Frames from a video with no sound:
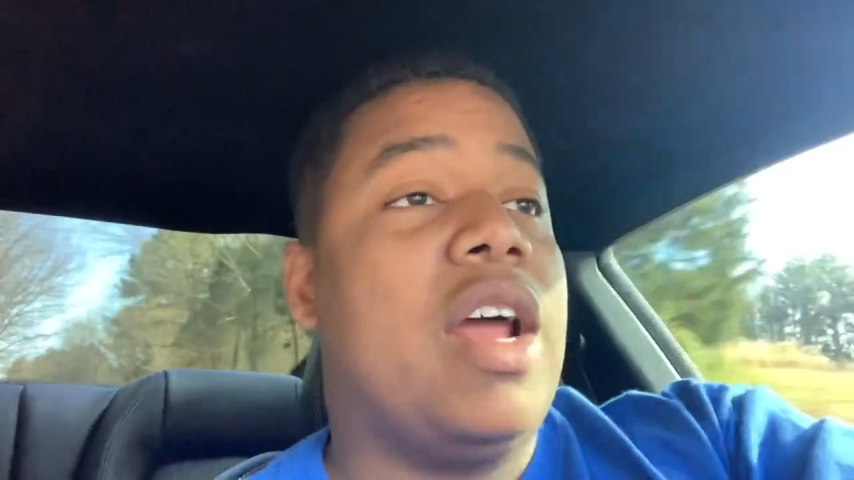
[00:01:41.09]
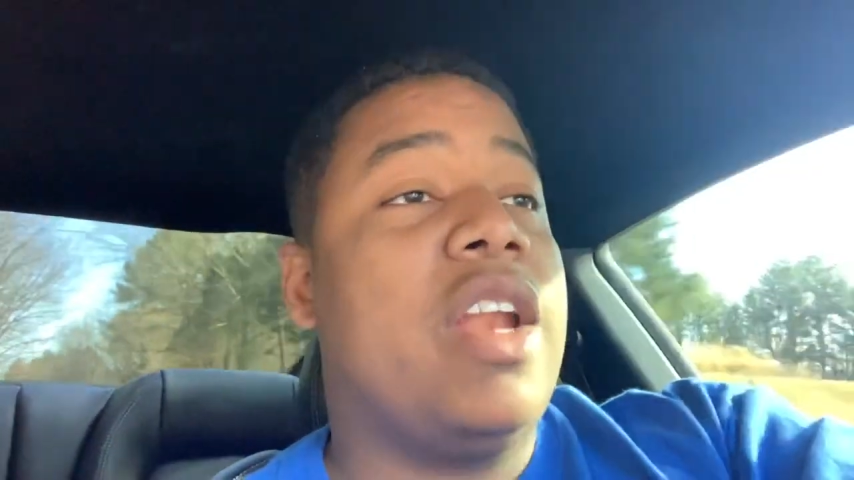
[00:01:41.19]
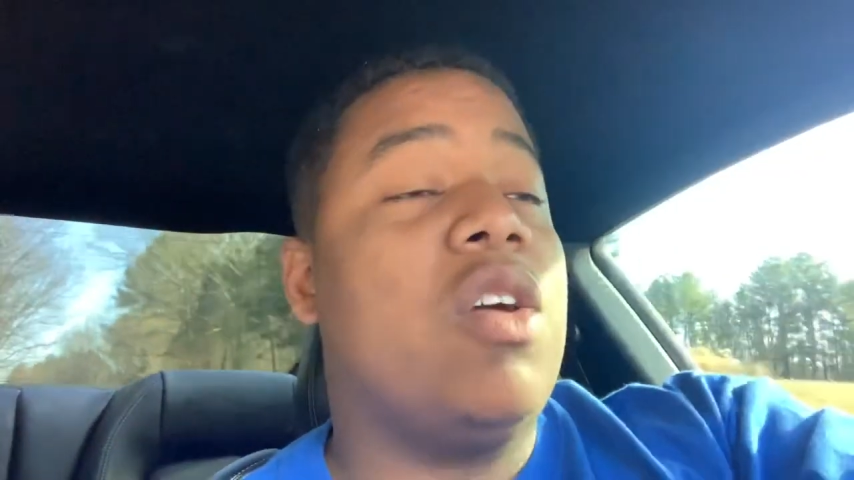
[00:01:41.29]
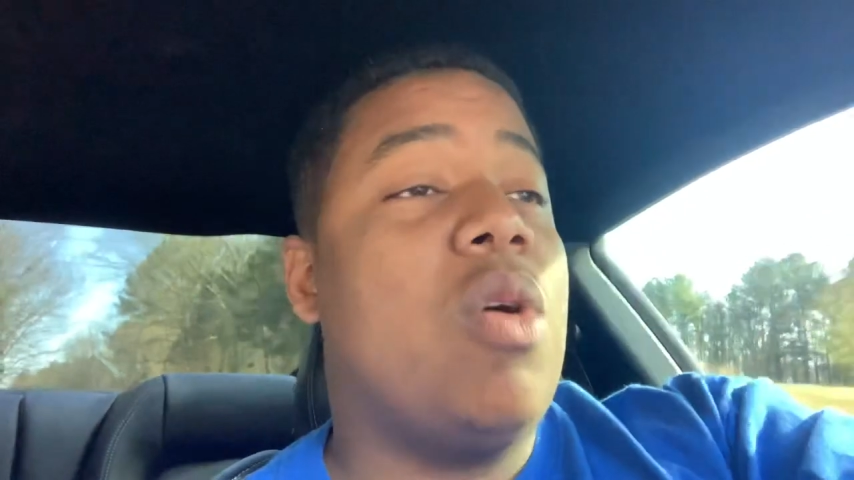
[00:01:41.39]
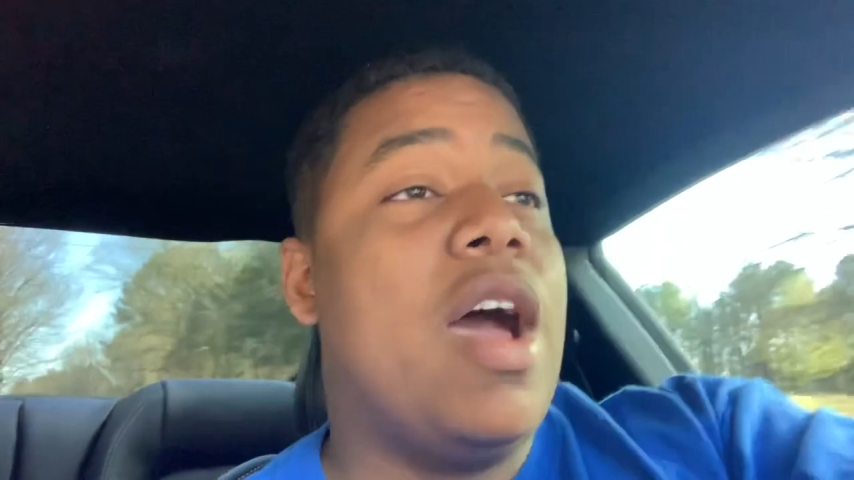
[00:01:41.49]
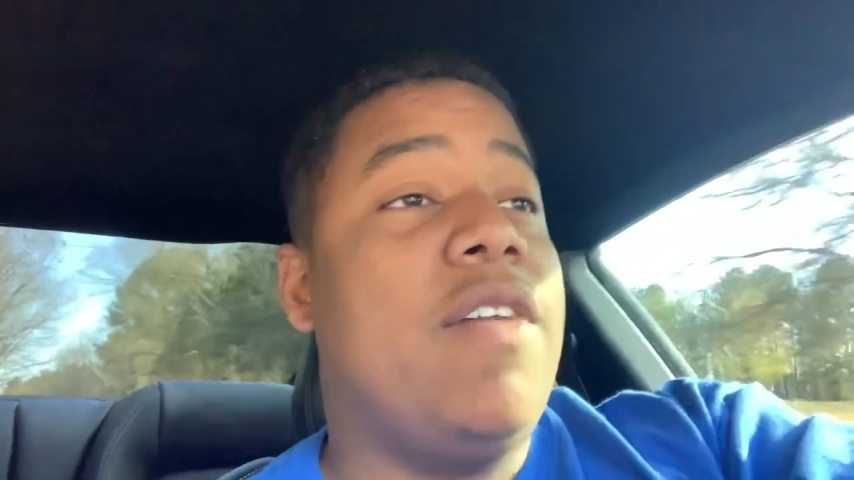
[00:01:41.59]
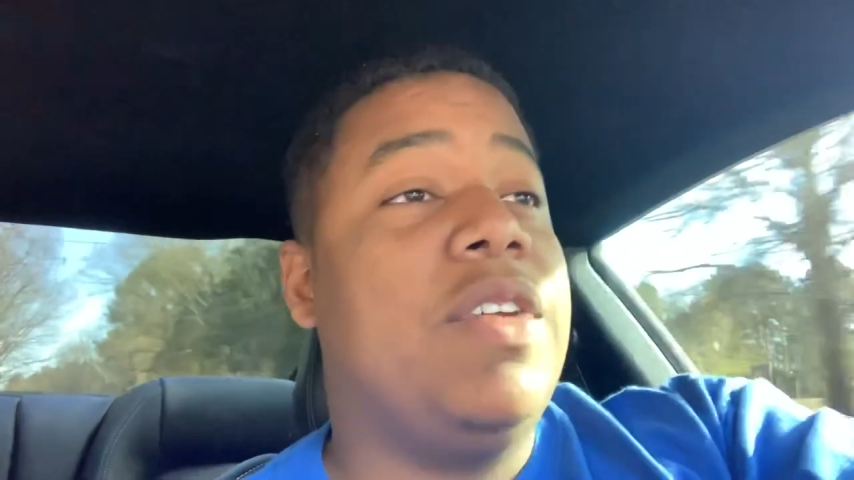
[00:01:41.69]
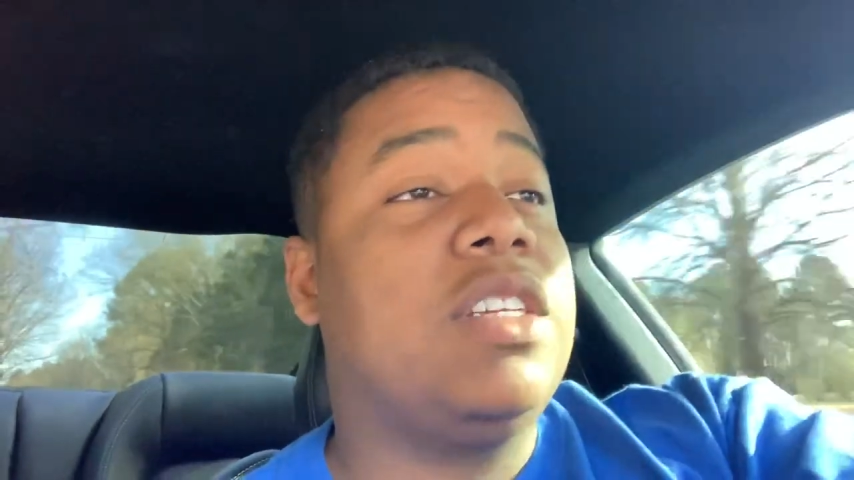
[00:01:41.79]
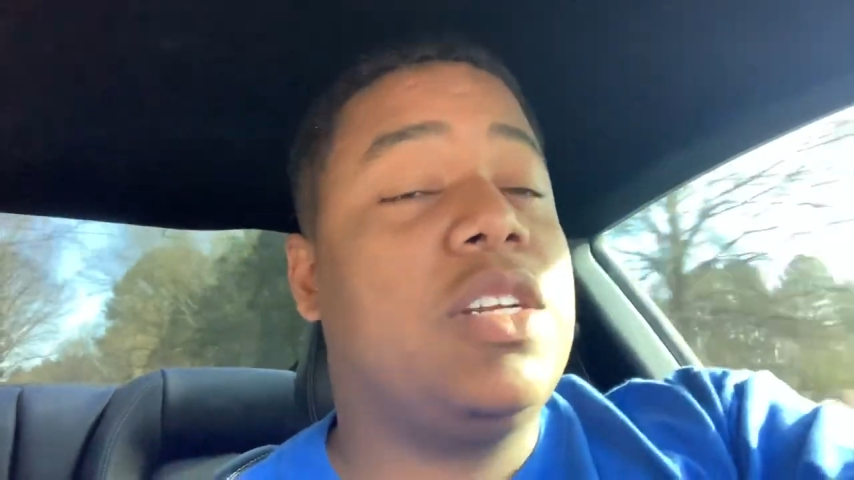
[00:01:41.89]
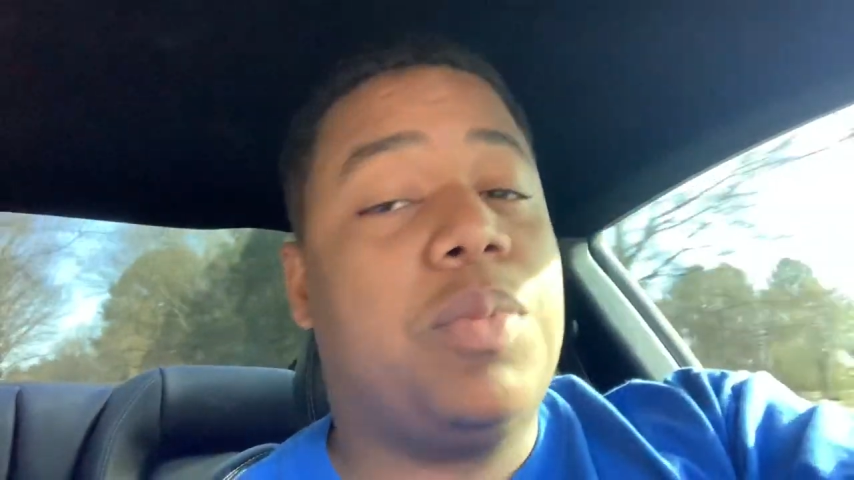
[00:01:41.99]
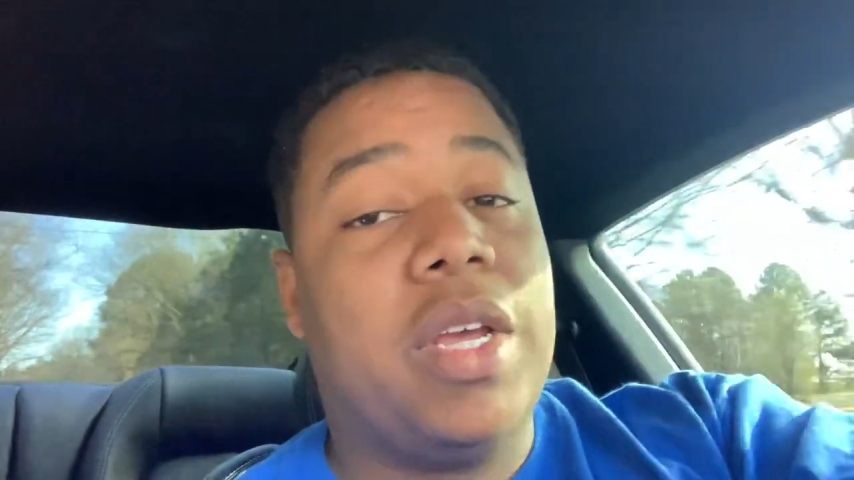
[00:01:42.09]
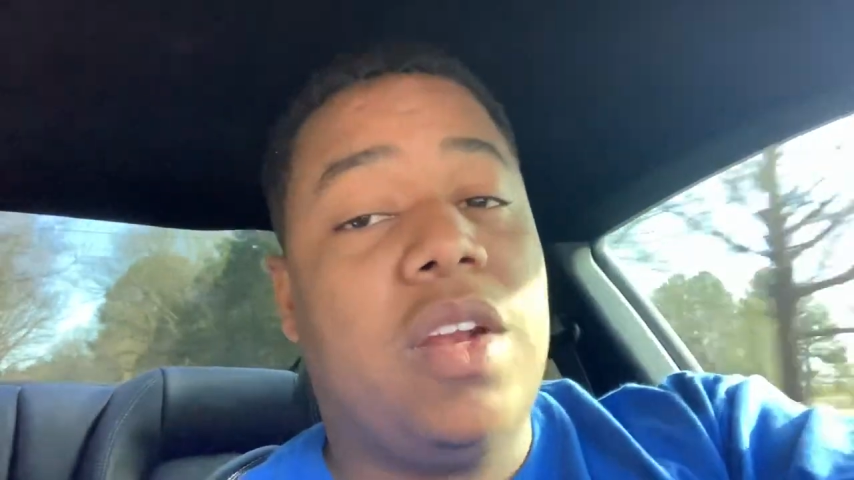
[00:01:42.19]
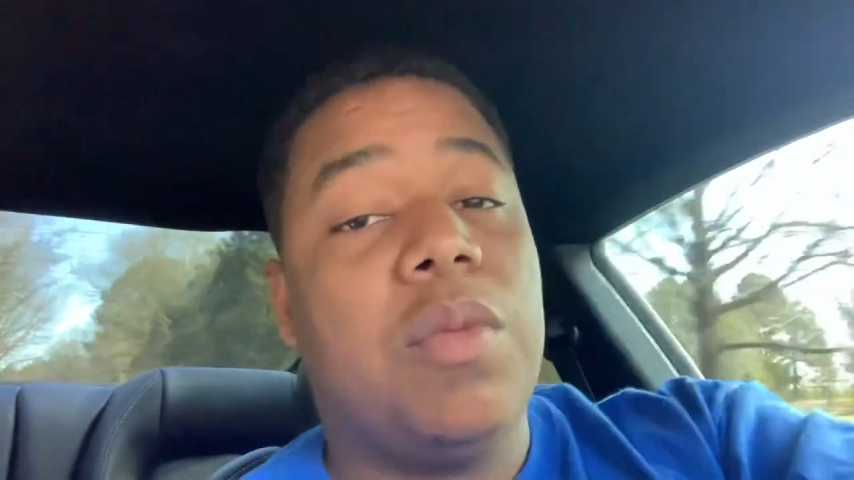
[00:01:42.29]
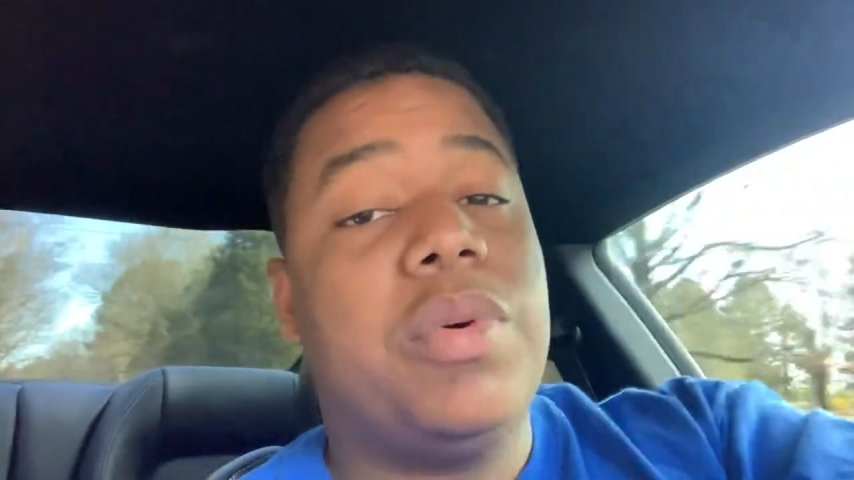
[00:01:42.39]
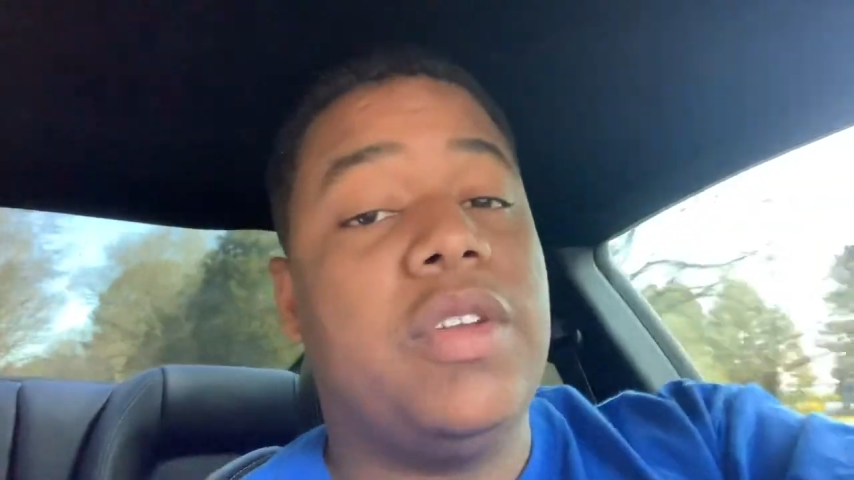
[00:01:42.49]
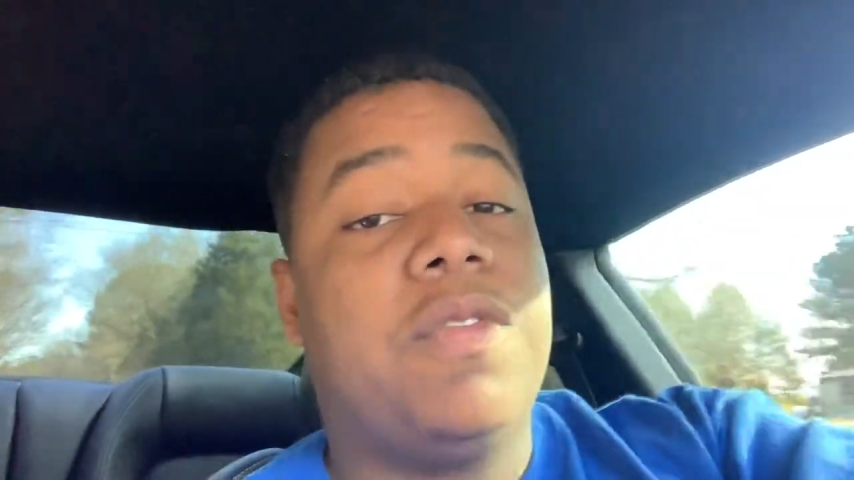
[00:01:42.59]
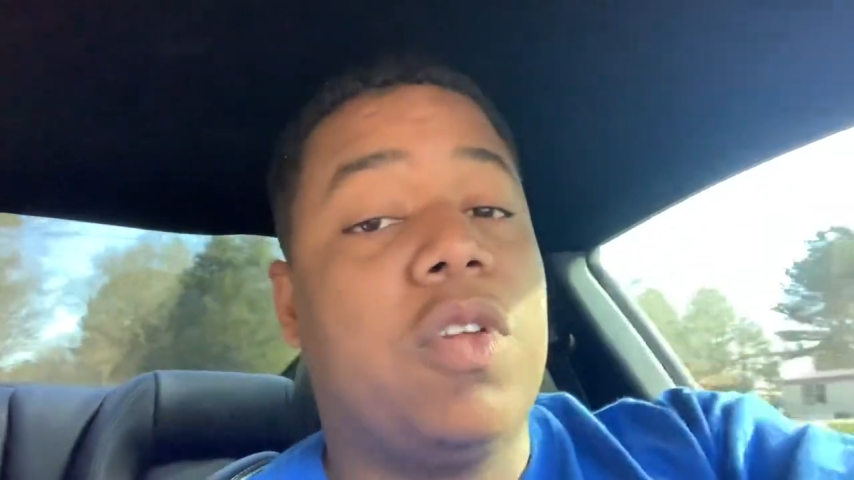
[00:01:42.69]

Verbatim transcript: I know I eventually plan on putting